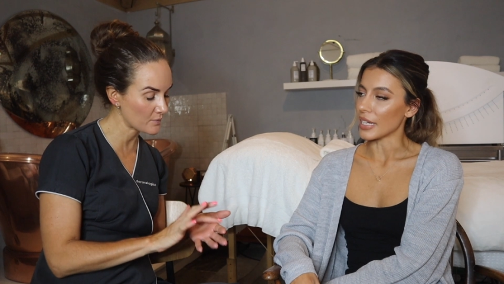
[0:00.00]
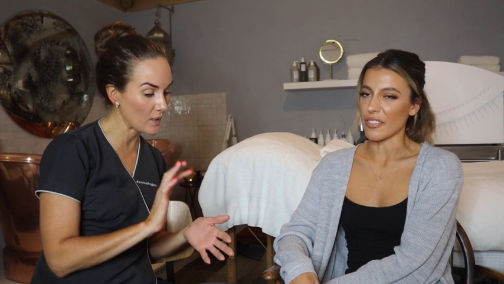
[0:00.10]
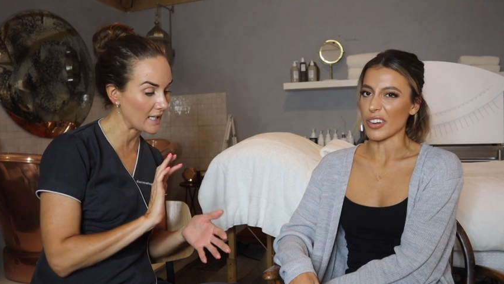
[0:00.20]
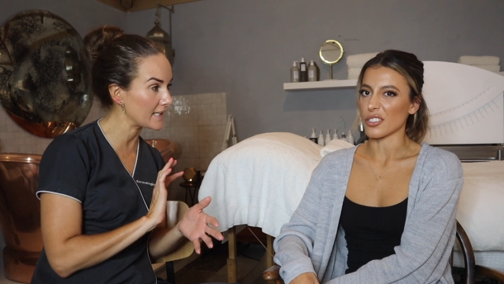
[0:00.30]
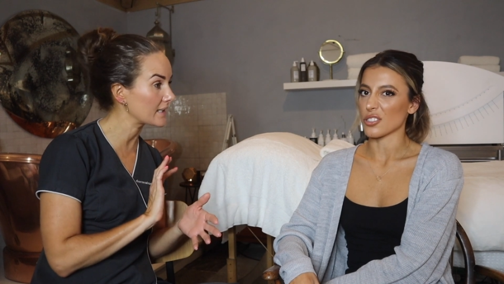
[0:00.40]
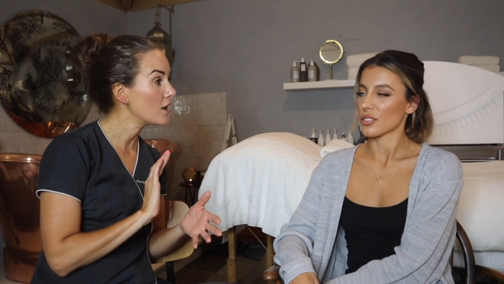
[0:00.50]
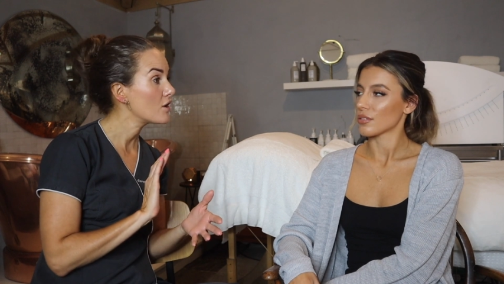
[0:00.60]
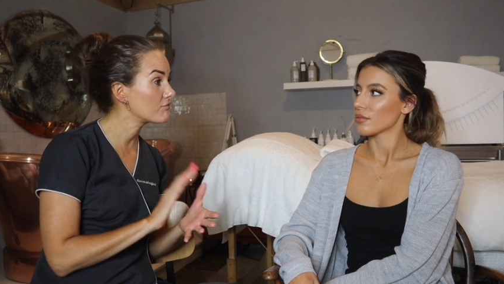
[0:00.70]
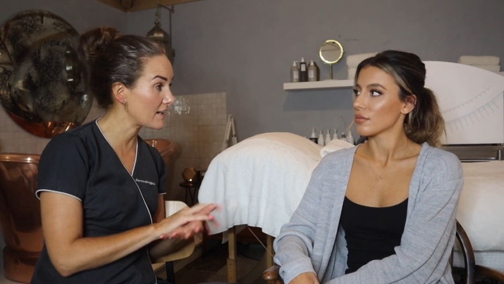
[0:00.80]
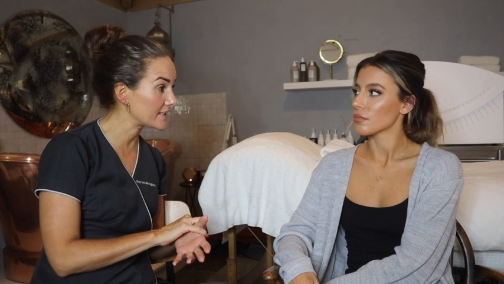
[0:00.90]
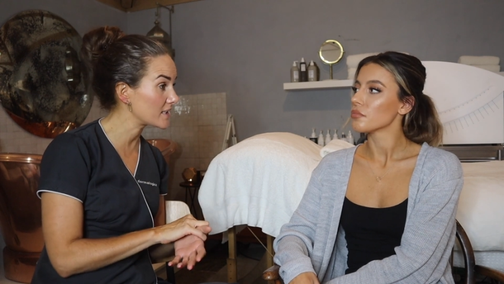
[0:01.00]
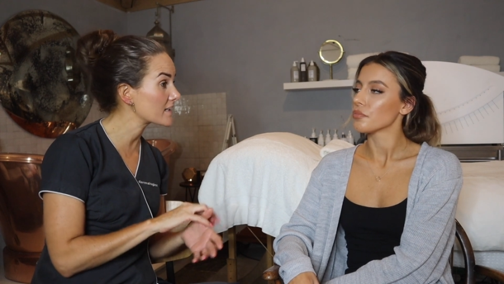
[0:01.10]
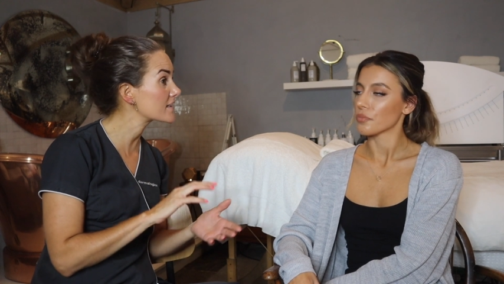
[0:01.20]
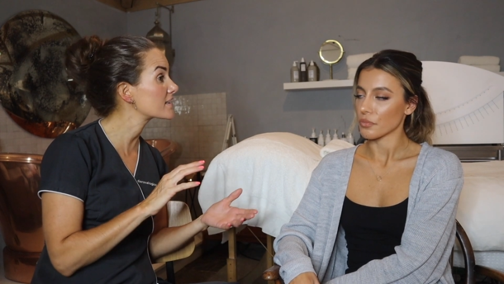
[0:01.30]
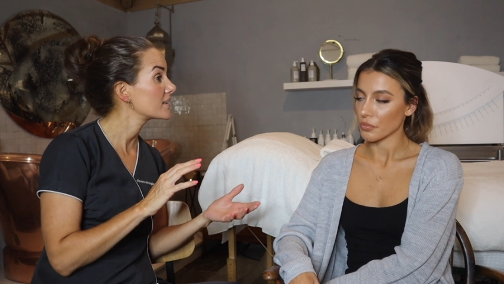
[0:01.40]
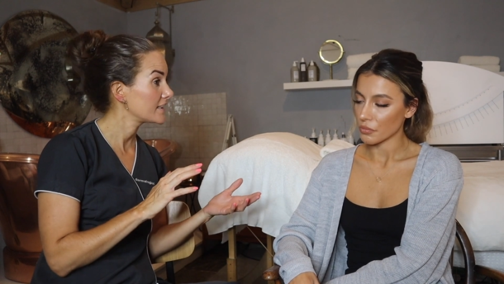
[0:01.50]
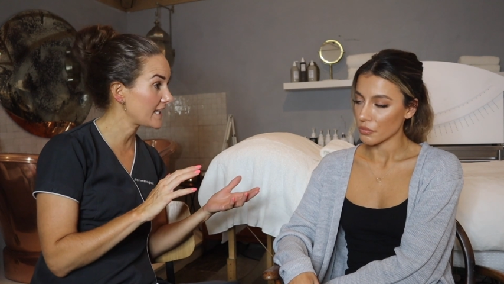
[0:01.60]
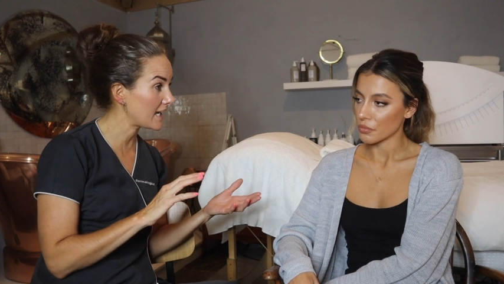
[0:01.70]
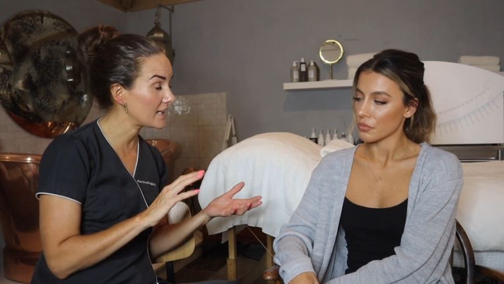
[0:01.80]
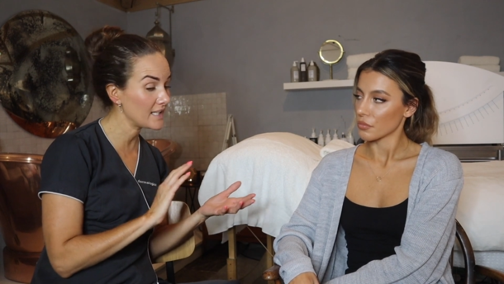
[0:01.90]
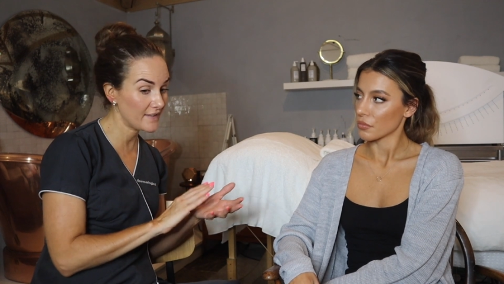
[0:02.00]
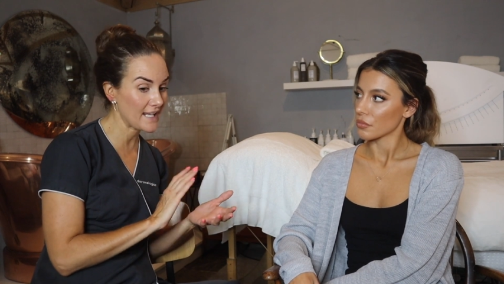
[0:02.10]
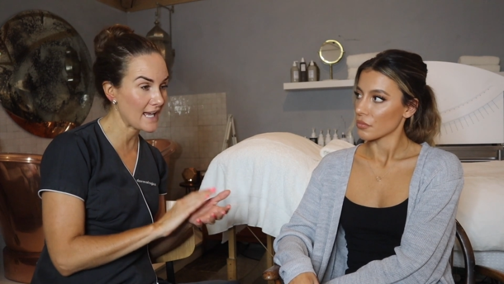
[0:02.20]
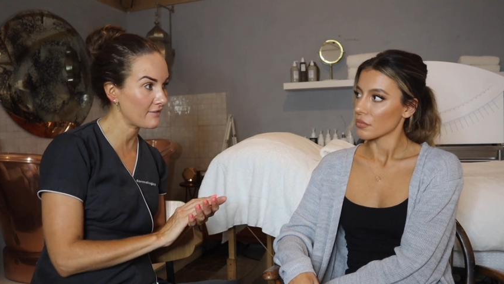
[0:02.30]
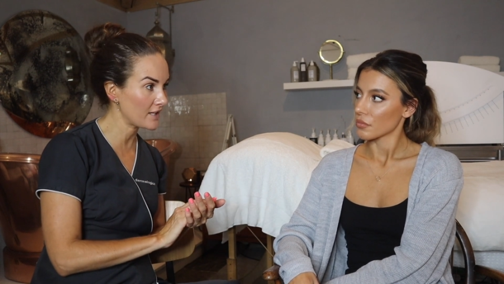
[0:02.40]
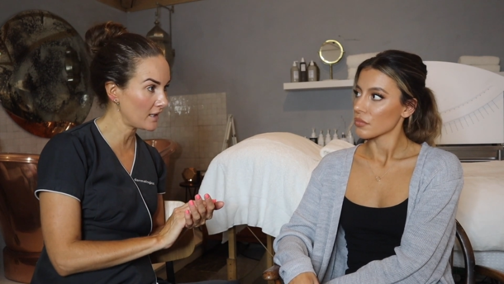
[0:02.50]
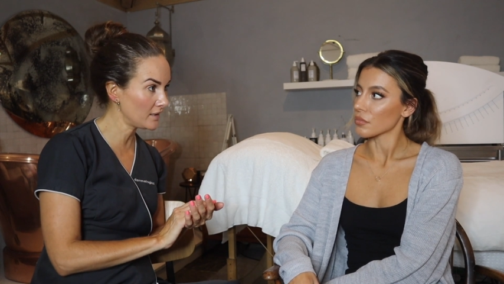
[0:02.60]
Speaker 1: swelling, redness, yeah, in the area.